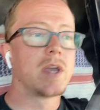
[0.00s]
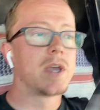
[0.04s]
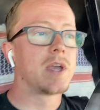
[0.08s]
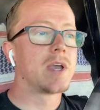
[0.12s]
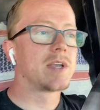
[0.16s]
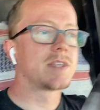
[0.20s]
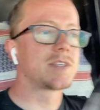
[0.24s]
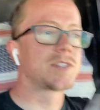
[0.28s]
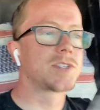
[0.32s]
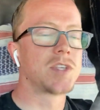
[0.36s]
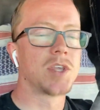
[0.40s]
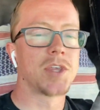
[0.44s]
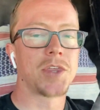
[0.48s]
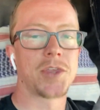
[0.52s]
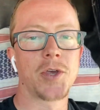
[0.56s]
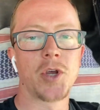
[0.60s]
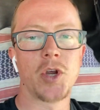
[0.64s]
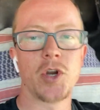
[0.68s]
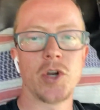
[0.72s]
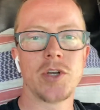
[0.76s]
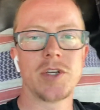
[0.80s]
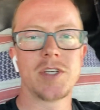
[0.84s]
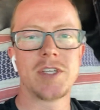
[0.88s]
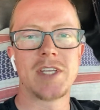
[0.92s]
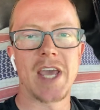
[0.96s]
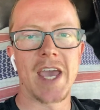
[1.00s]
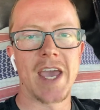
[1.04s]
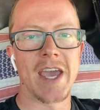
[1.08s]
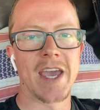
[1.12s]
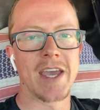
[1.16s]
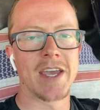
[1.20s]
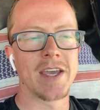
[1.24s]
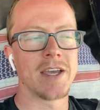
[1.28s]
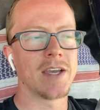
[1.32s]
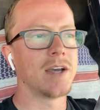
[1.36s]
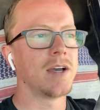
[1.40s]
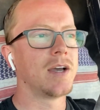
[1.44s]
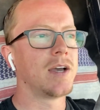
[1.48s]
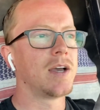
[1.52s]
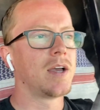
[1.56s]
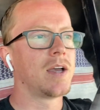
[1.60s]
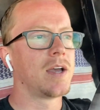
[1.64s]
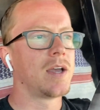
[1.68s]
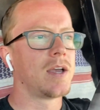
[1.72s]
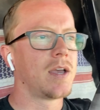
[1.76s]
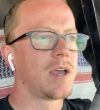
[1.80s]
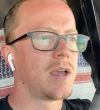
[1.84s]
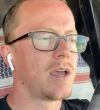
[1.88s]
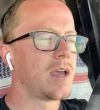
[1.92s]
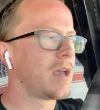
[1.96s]
It's the third day,
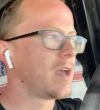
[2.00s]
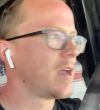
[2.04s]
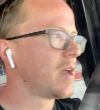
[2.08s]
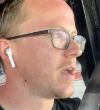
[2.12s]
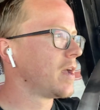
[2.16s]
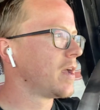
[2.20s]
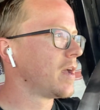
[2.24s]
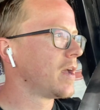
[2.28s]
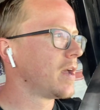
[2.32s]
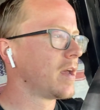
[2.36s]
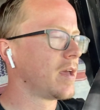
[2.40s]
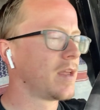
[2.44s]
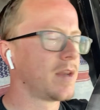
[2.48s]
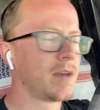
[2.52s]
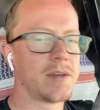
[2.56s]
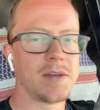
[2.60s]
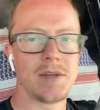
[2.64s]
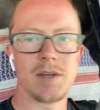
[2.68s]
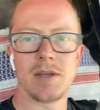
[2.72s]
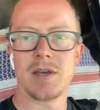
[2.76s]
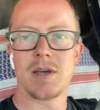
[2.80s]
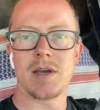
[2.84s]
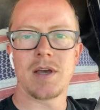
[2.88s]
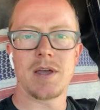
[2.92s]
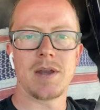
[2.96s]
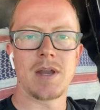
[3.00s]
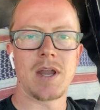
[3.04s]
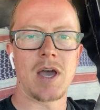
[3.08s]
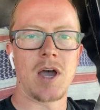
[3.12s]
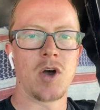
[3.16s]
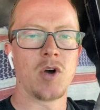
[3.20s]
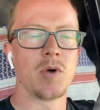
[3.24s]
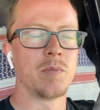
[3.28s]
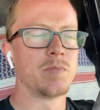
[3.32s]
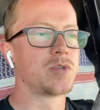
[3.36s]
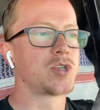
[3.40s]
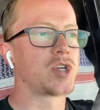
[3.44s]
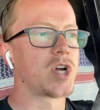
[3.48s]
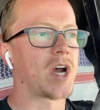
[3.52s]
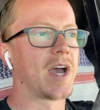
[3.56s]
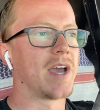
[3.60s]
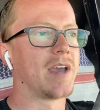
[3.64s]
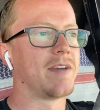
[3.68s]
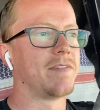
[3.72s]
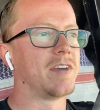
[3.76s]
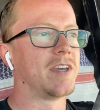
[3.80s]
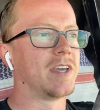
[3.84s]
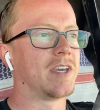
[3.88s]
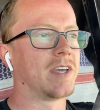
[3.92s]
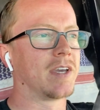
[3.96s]
and now I'm
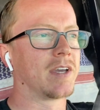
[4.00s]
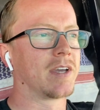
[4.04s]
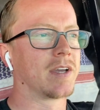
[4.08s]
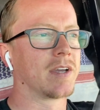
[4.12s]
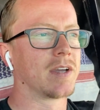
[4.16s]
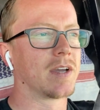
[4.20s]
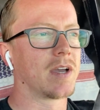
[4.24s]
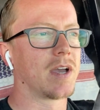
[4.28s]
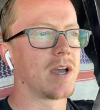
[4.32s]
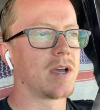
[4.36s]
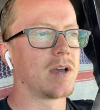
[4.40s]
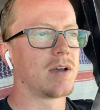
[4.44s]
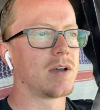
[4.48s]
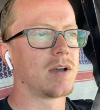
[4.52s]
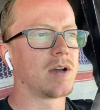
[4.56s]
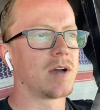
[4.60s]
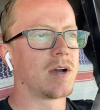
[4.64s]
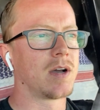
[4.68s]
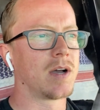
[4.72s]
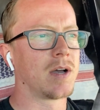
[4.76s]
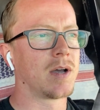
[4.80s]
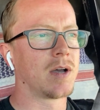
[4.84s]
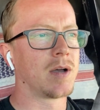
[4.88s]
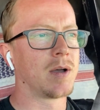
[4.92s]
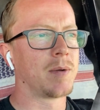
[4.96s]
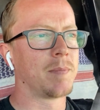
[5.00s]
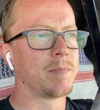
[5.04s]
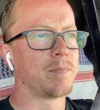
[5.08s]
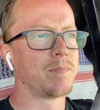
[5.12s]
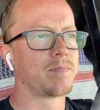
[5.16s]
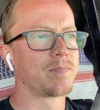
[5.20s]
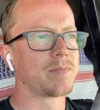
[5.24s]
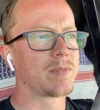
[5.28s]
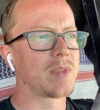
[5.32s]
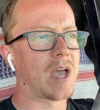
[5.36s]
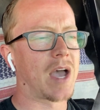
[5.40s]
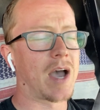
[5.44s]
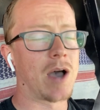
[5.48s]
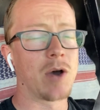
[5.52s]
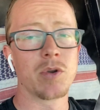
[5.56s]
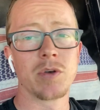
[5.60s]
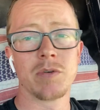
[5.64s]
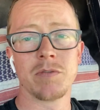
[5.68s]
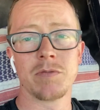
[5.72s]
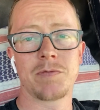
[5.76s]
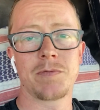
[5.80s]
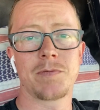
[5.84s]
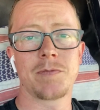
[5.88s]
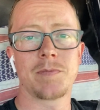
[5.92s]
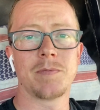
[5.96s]
driving out of
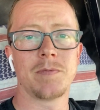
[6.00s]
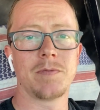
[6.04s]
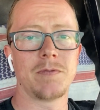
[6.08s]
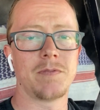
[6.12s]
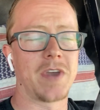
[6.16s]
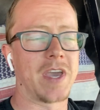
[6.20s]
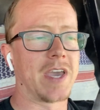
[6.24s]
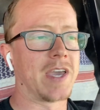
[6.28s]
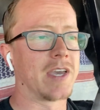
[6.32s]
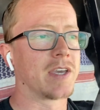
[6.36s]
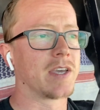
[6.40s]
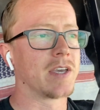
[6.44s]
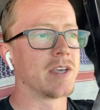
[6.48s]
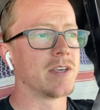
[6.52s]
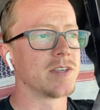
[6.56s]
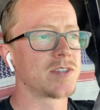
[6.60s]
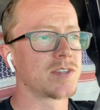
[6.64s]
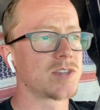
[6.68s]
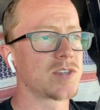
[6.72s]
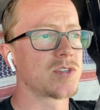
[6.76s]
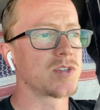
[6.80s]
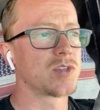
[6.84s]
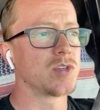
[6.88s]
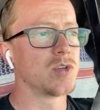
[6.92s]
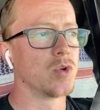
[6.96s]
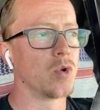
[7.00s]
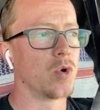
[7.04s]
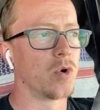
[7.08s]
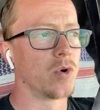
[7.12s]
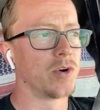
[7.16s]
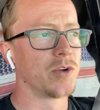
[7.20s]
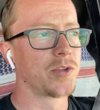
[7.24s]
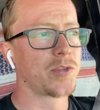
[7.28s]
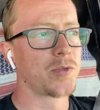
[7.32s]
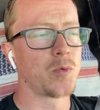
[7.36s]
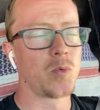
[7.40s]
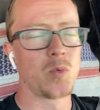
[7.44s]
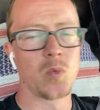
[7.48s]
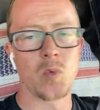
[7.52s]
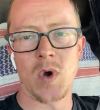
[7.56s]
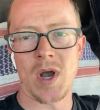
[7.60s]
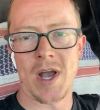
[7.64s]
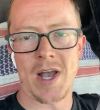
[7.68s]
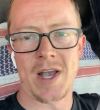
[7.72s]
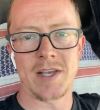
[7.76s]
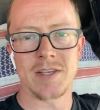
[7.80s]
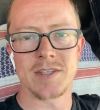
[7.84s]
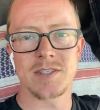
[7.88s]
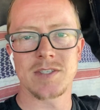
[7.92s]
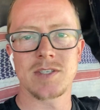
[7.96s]
Vegas,
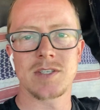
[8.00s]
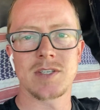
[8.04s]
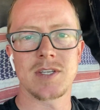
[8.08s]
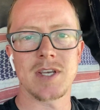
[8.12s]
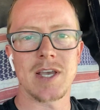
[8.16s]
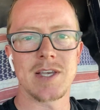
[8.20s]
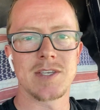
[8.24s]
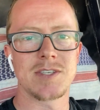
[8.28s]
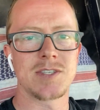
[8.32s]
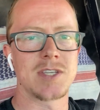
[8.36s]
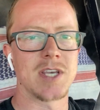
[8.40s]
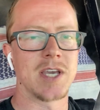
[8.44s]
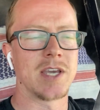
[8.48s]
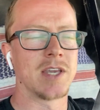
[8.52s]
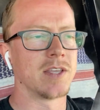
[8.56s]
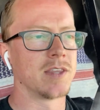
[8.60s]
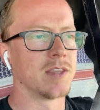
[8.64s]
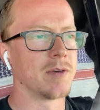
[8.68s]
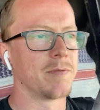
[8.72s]
northwest. I stayed in the